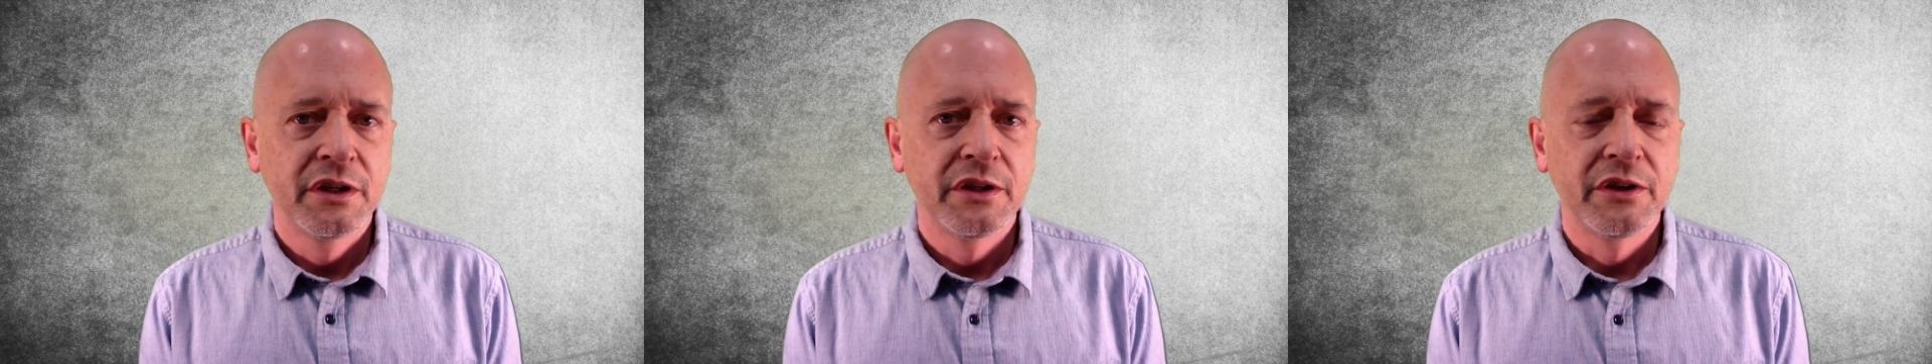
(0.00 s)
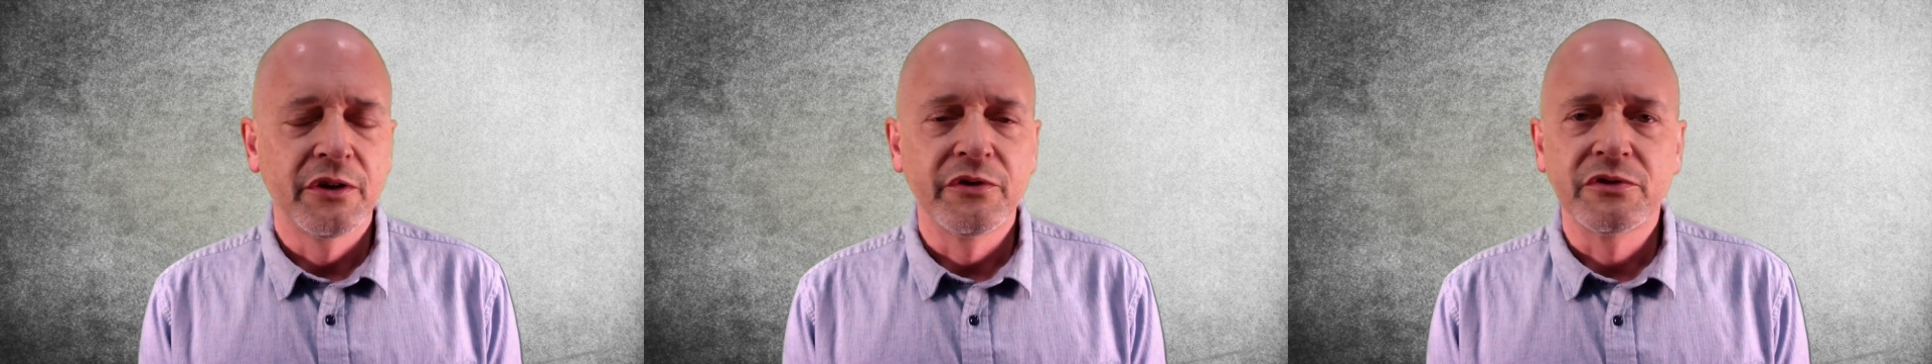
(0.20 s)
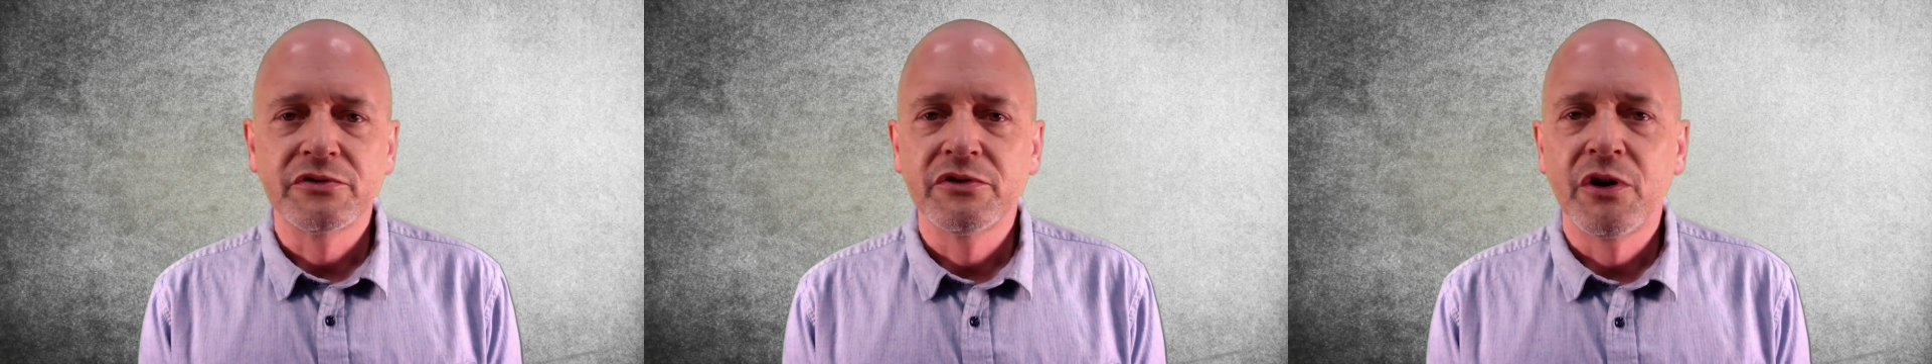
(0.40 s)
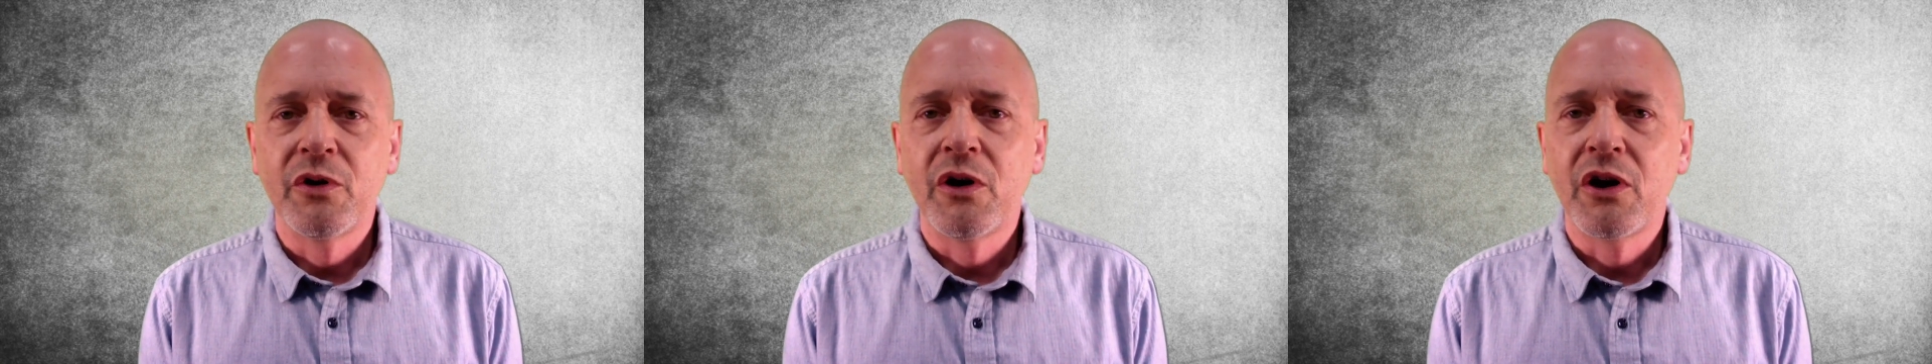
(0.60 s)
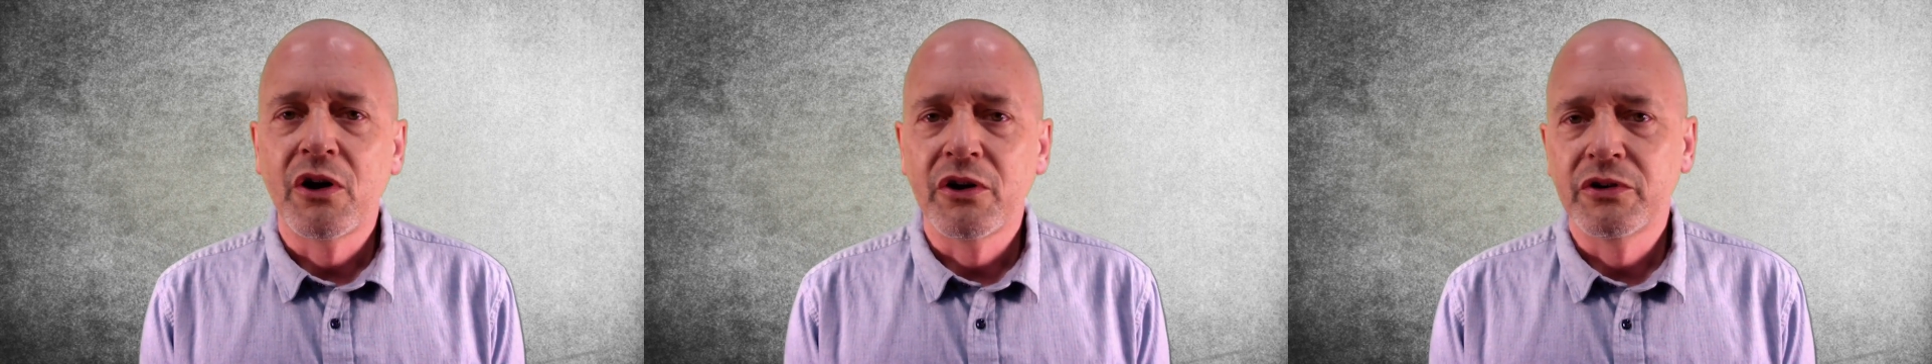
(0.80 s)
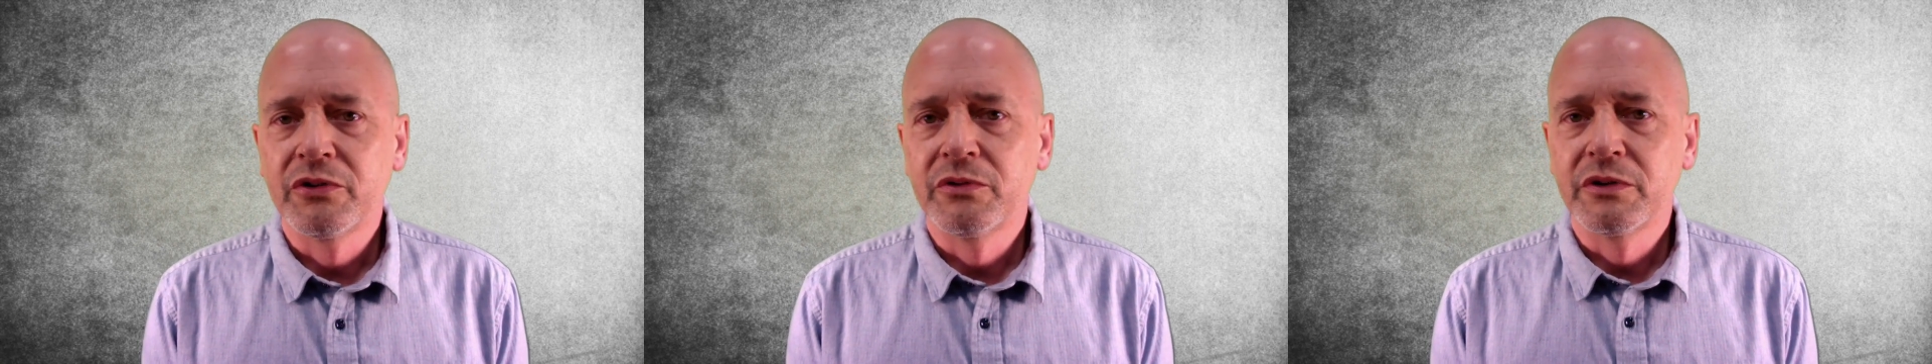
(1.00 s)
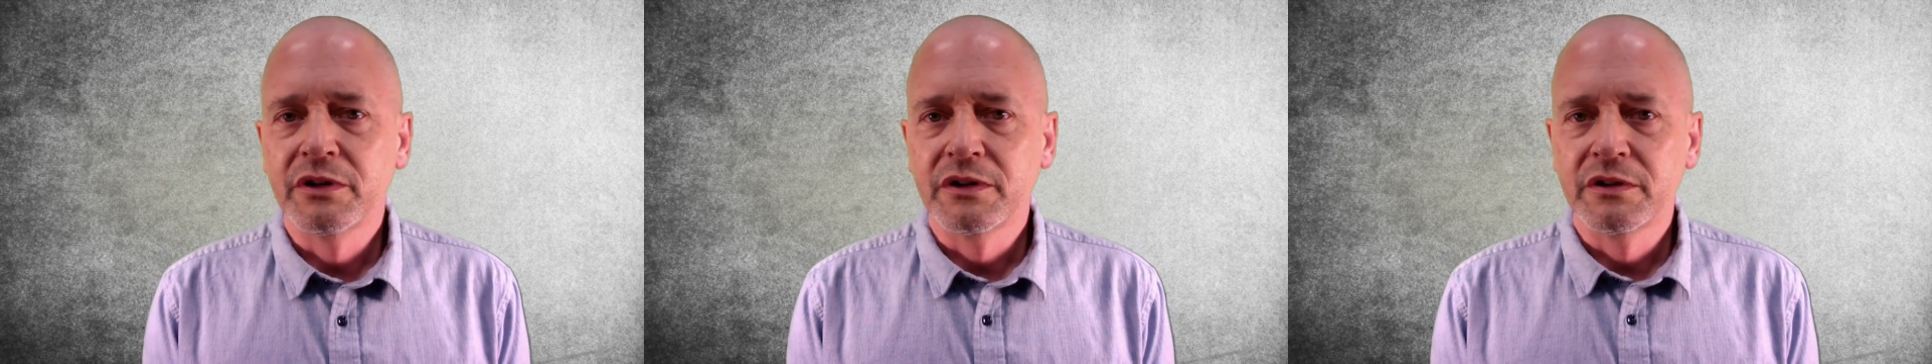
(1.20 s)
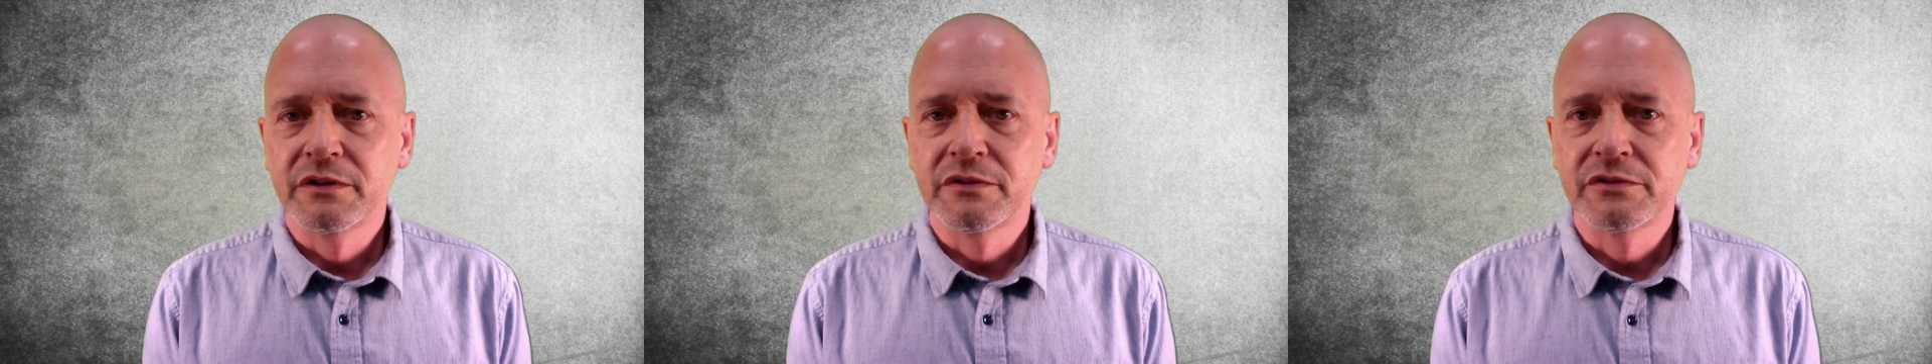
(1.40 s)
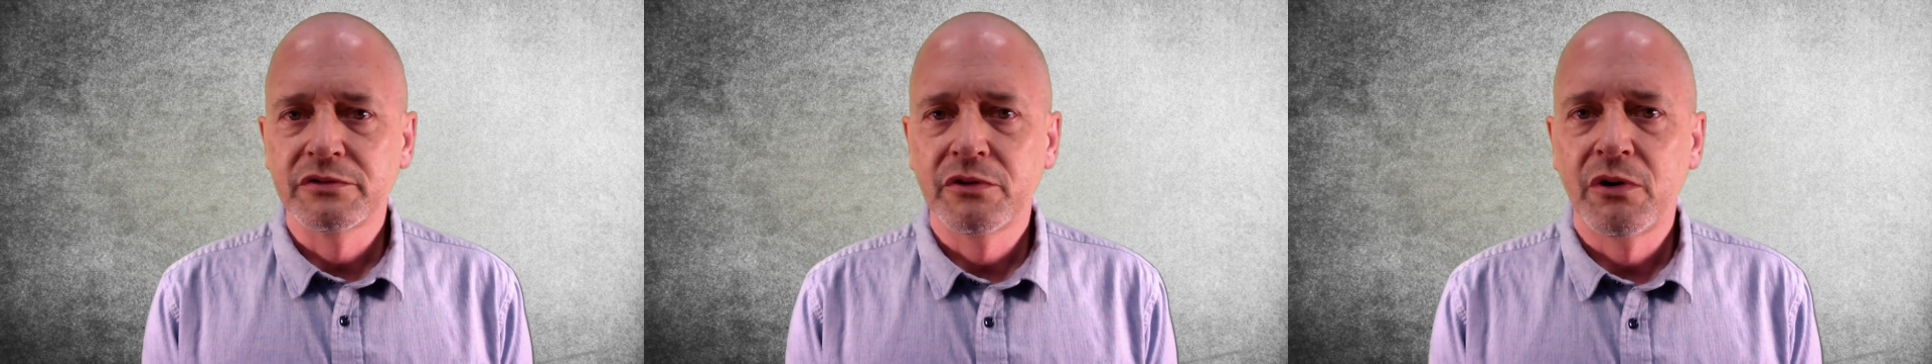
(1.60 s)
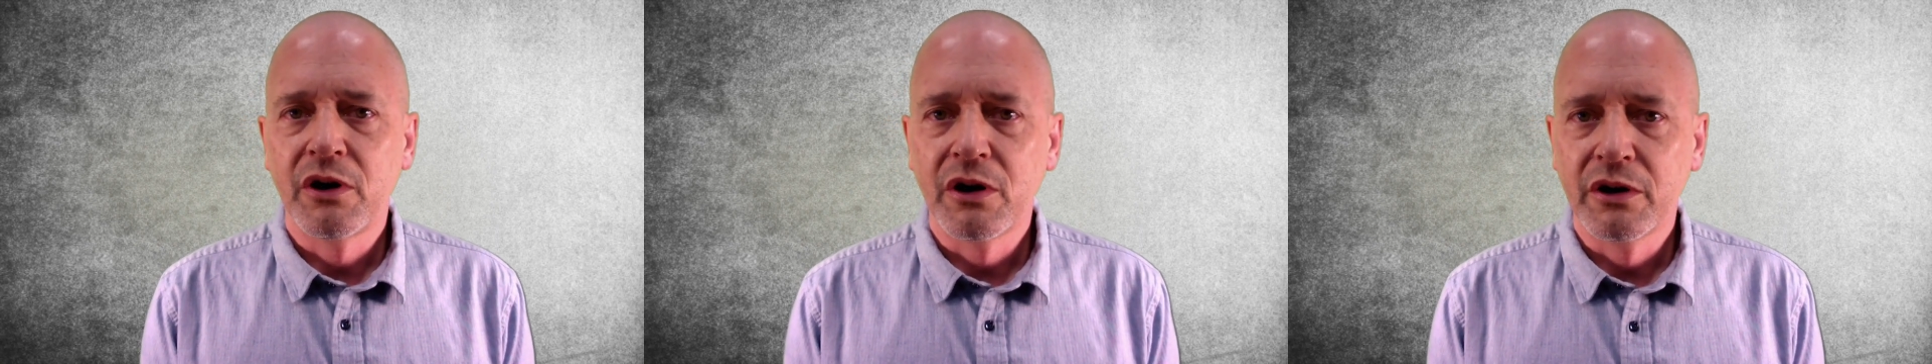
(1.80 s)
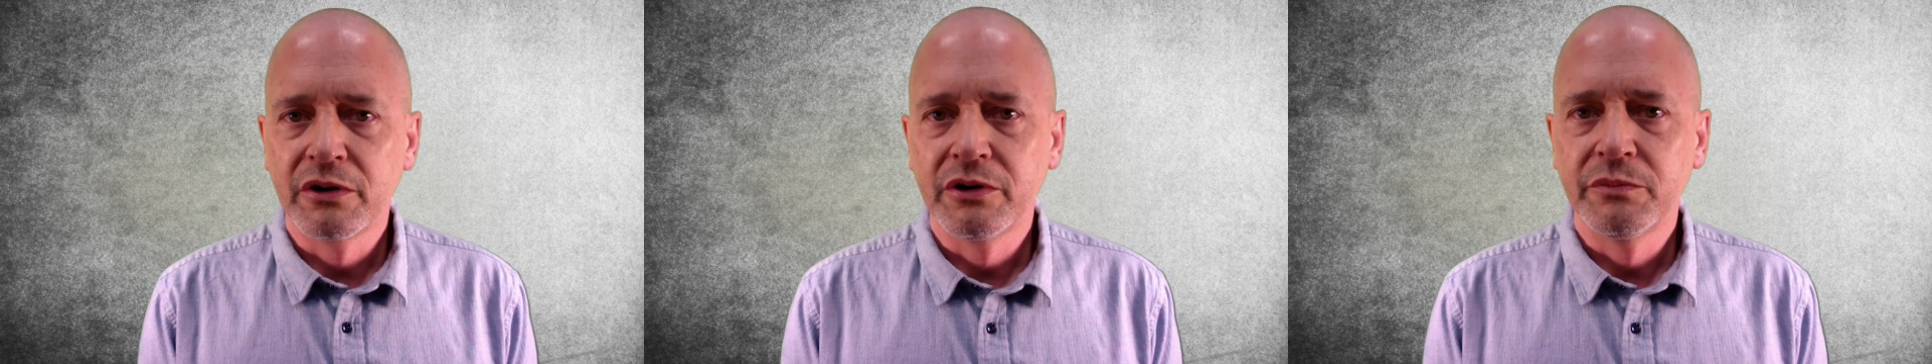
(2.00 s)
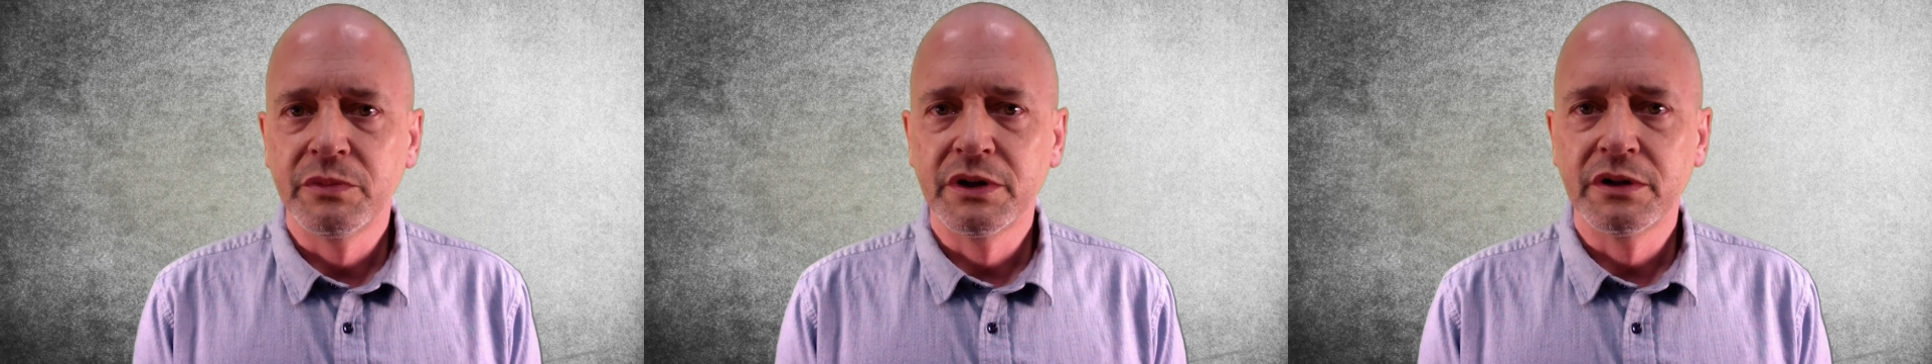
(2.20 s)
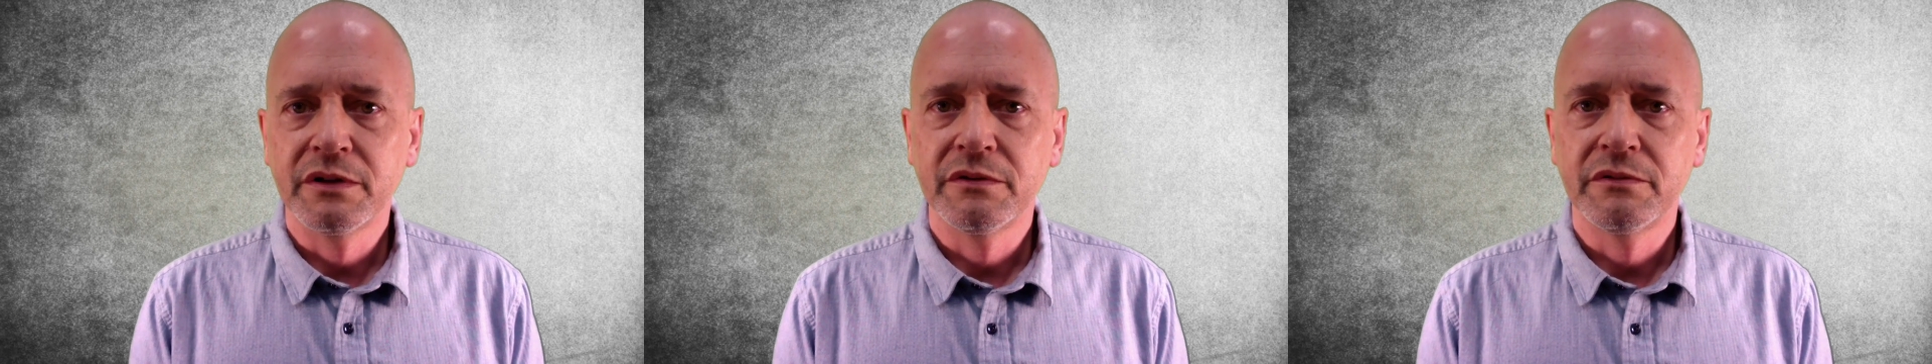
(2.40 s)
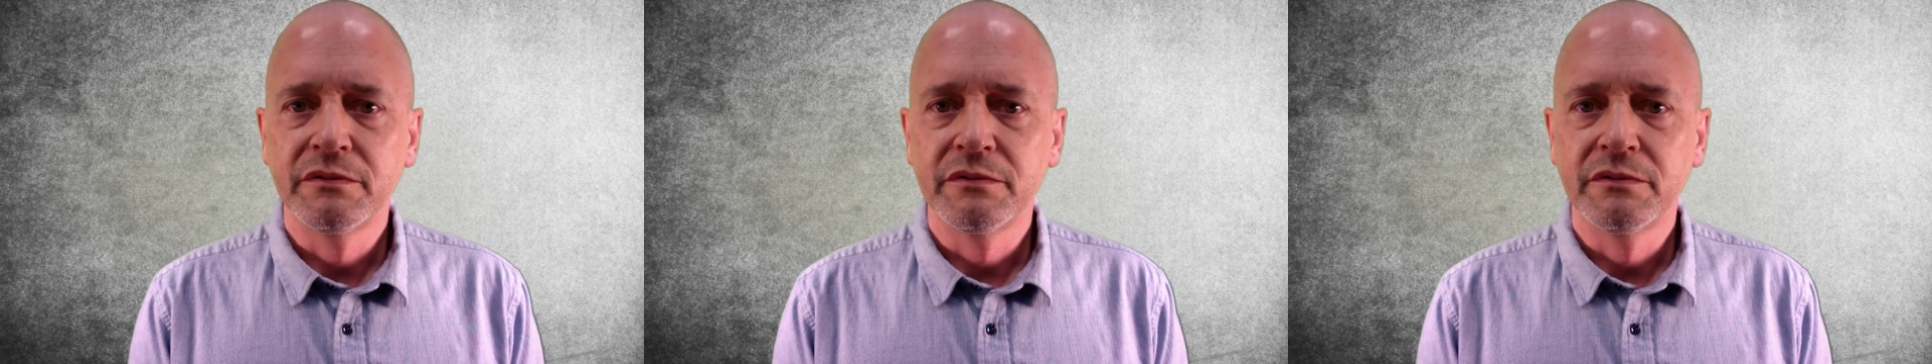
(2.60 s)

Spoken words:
there's no argument